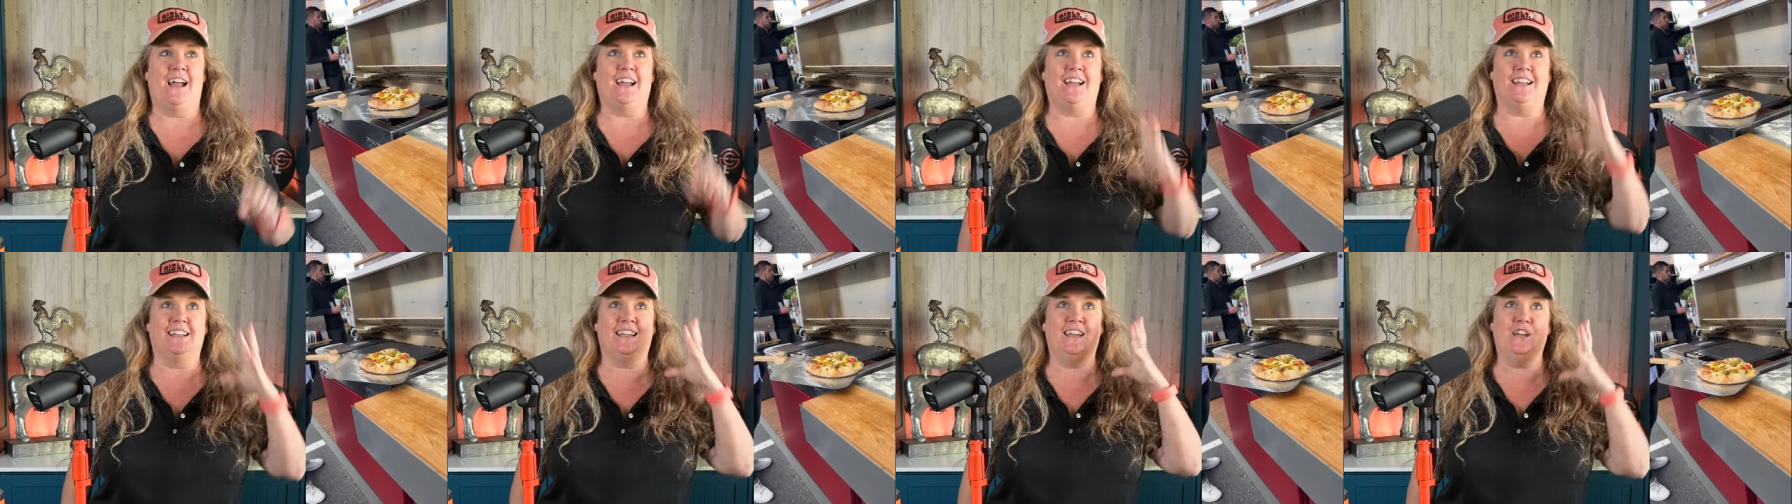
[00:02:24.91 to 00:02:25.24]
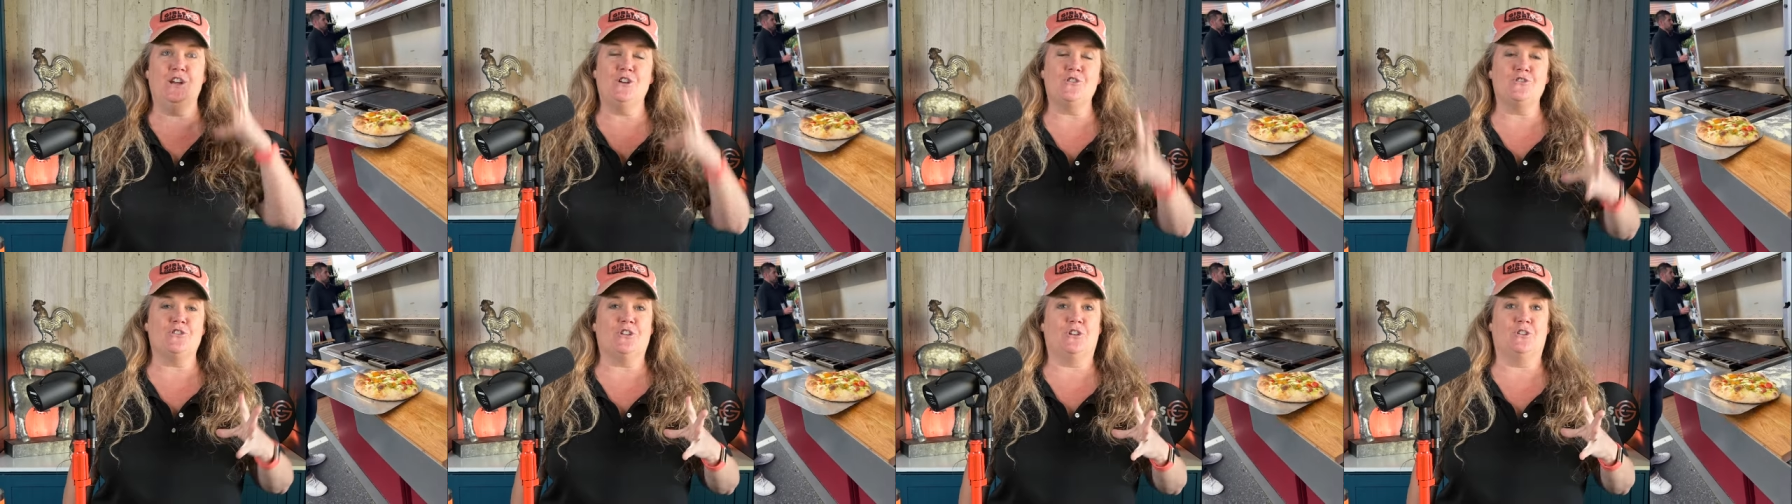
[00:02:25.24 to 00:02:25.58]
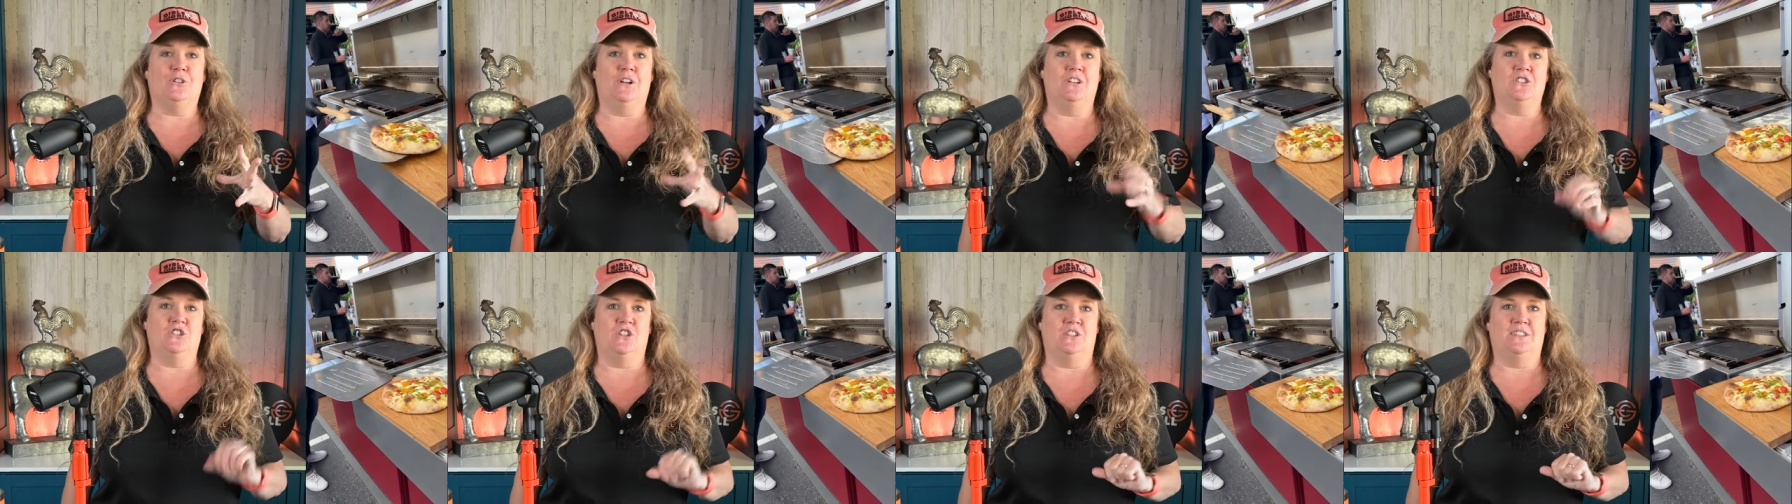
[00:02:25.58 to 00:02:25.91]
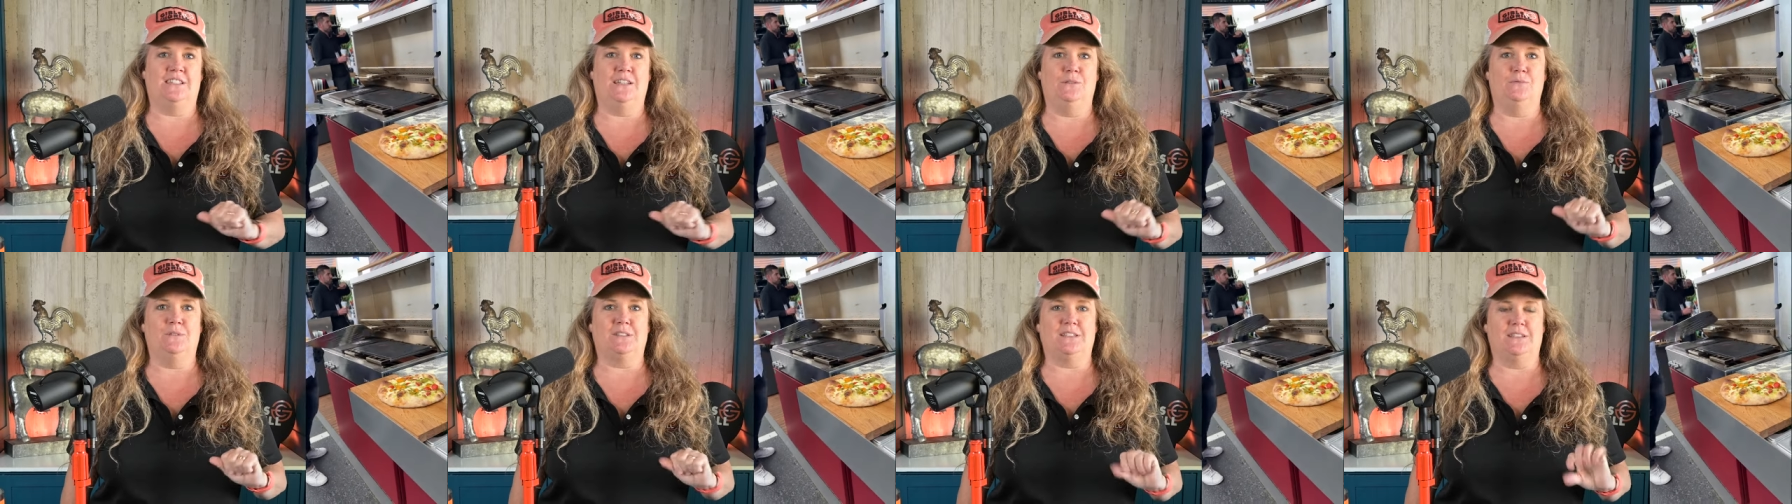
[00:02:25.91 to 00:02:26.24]
I could hear the crunch
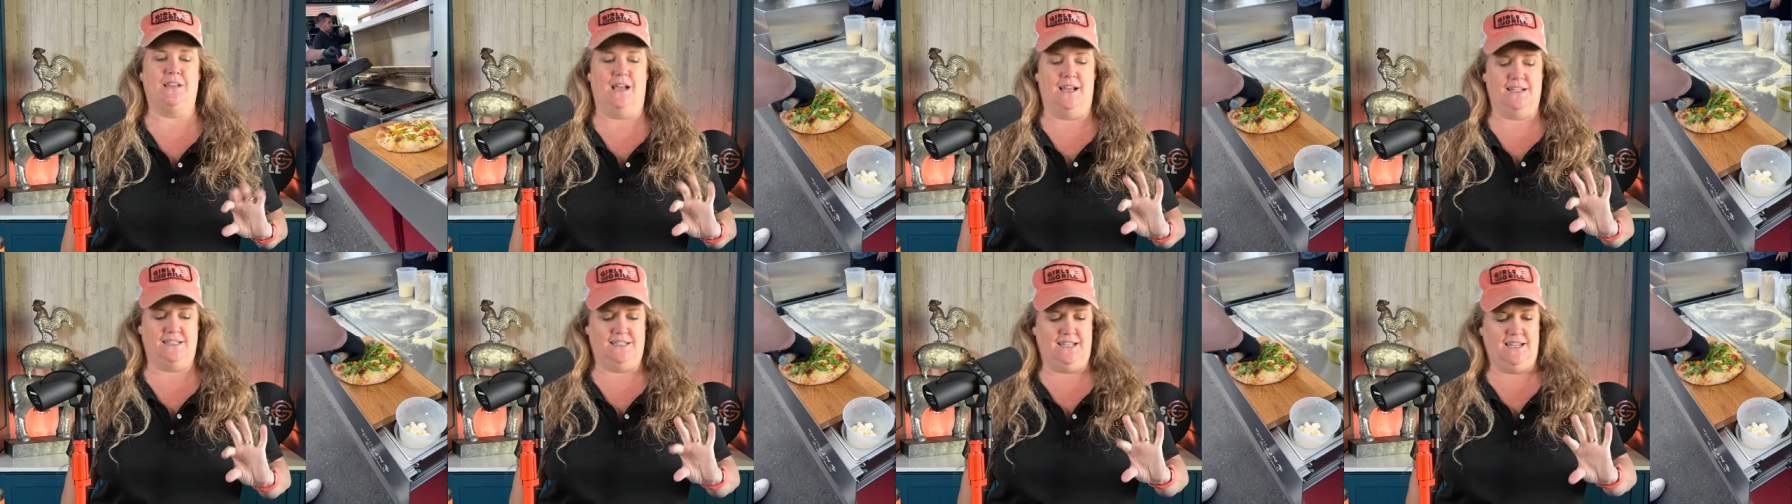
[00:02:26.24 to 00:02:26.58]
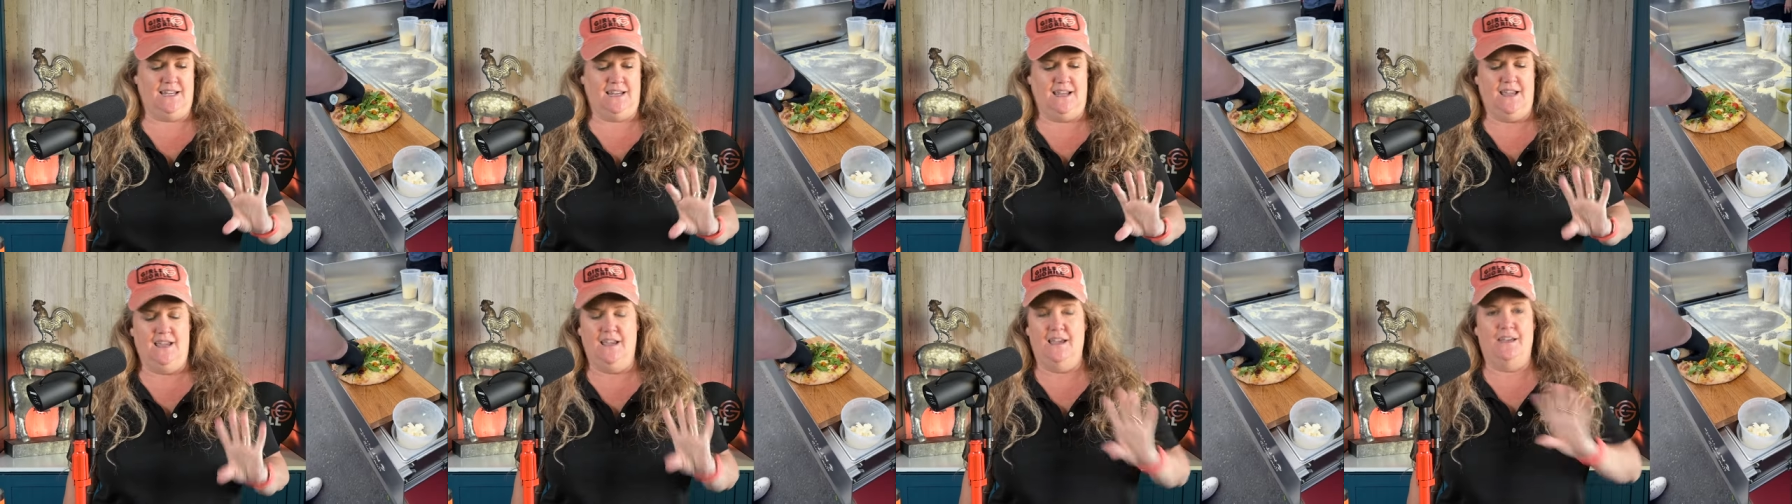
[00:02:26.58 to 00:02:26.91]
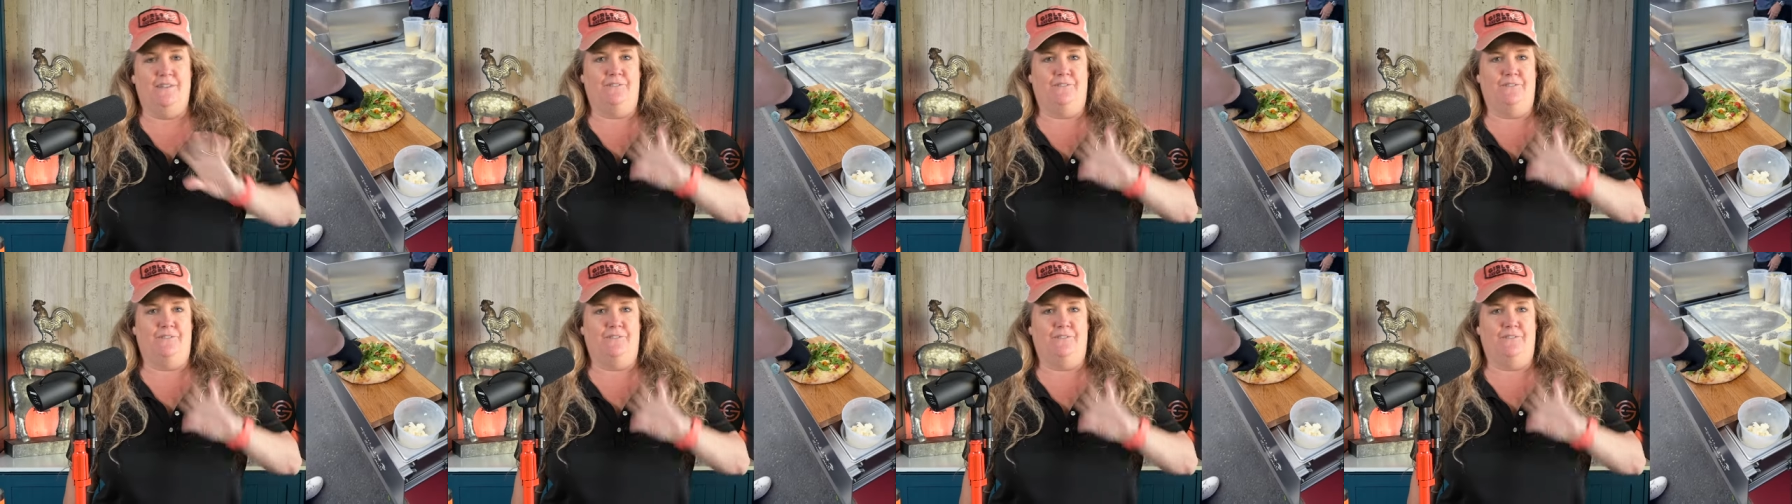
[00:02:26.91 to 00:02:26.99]
as he was slicing.